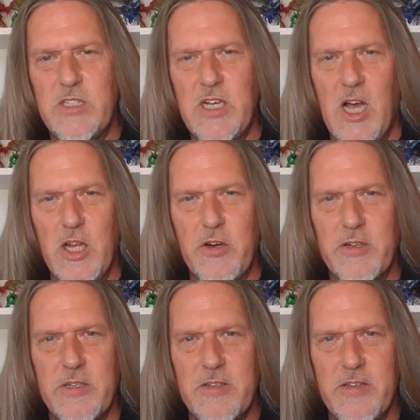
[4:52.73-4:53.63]

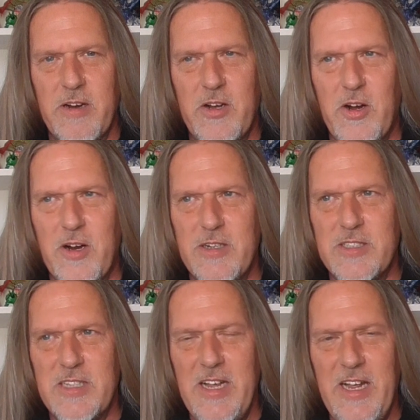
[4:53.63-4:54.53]
colored their
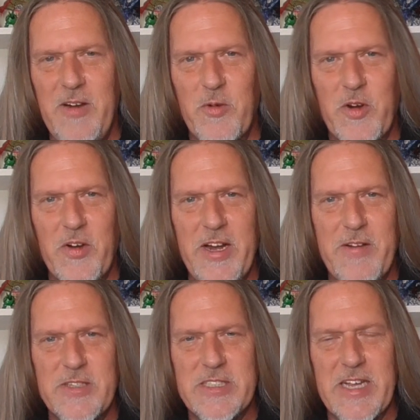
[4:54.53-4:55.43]
cards and regret
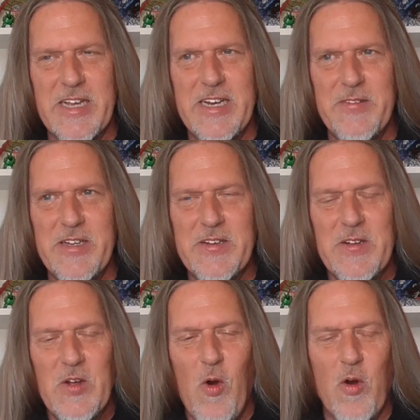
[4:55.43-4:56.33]
every second of it,
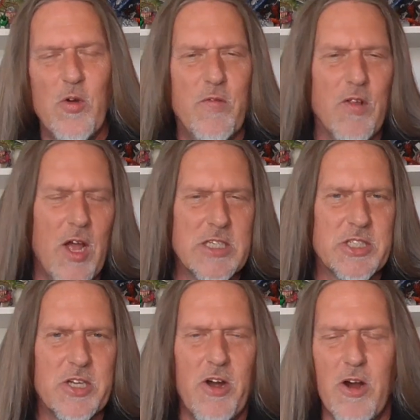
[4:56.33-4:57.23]
or who've lost
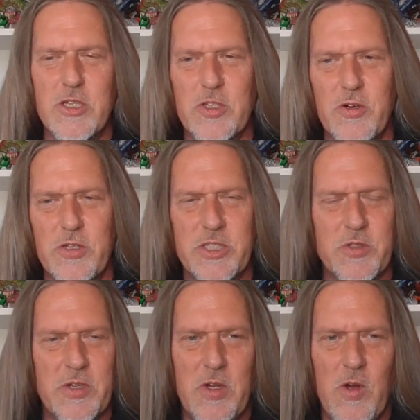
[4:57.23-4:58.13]
the cards, or who
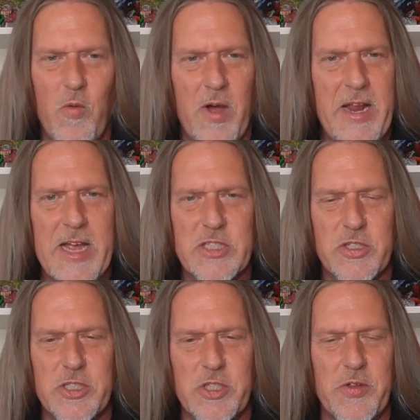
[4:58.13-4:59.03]
just want
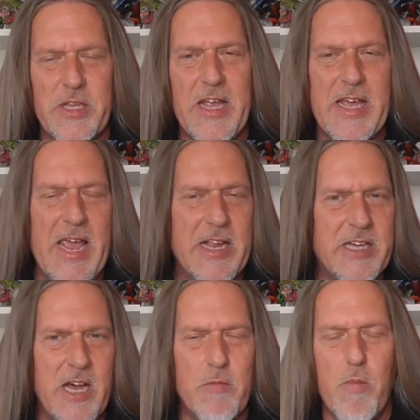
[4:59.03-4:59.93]
extras so that they can
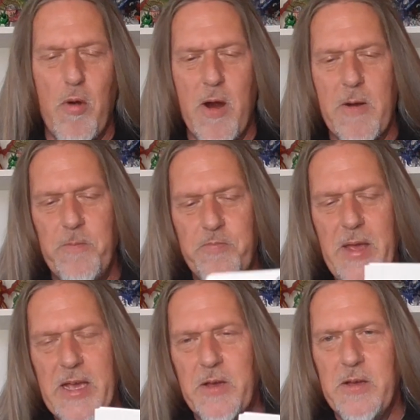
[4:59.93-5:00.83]
cut them apart and
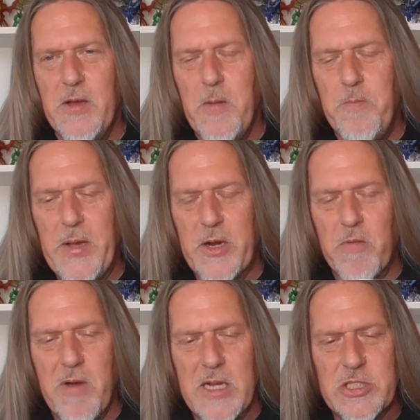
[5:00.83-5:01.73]
make a
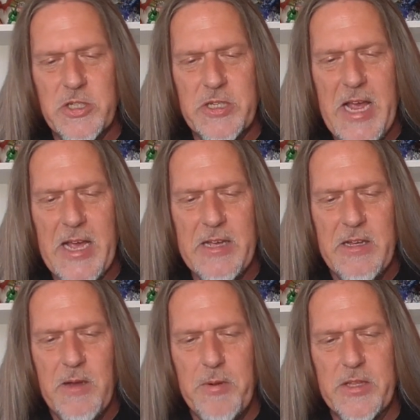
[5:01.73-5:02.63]
bigger monster deck.
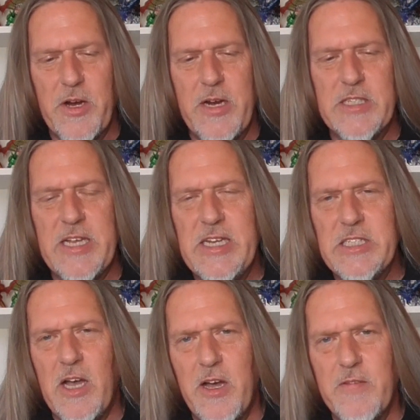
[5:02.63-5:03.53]
But there is a
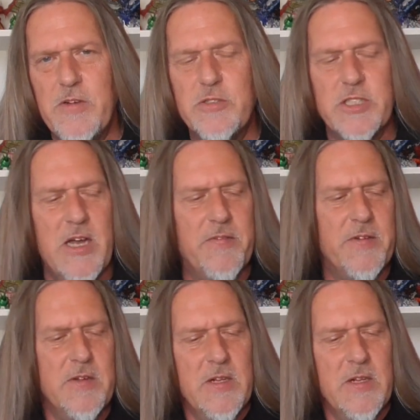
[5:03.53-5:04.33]
ton of new stuff